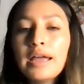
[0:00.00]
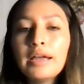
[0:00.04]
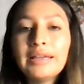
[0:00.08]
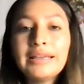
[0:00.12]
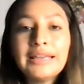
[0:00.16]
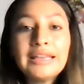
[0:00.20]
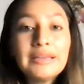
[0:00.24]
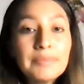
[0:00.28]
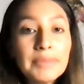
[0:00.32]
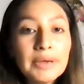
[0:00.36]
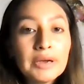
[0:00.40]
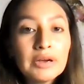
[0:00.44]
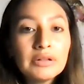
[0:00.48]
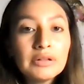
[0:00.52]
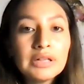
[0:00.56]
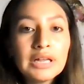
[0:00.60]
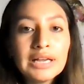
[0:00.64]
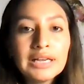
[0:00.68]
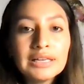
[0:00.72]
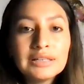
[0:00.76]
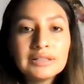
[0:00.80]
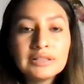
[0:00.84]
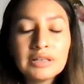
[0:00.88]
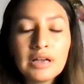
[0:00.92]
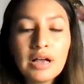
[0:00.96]
Email
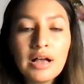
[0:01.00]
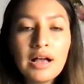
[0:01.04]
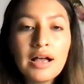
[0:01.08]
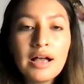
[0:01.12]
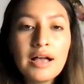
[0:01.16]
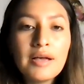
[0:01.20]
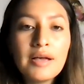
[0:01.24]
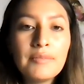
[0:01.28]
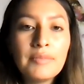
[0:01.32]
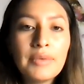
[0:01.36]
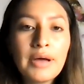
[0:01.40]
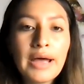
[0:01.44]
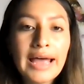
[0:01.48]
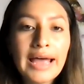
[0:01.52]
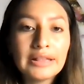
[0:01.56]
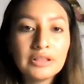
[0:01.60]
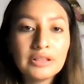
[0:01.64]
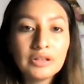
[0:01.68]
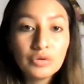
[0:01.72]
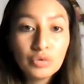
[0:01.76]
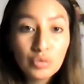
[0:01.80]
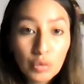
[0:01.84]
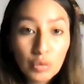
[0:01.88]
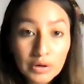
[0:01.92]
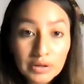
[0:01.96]
us at
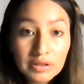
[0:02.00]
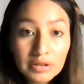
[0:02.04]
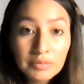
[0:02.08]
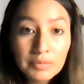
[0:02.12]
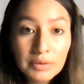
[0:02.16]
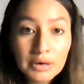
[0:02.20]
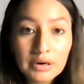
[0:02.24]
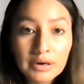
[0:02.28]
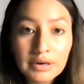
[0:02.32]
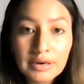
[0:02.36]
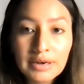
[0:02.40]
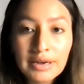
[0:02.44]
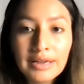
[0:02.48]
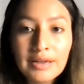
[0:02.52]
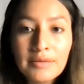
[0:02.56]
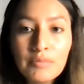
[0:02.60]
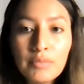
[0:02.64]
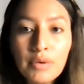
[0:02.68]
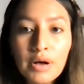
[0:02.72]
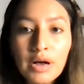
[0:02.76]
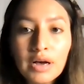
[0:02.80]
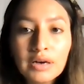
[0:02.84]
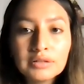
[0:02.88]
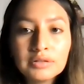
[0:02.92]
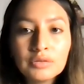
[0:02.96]
the North America
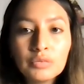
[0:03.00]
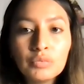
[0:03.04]
inbox.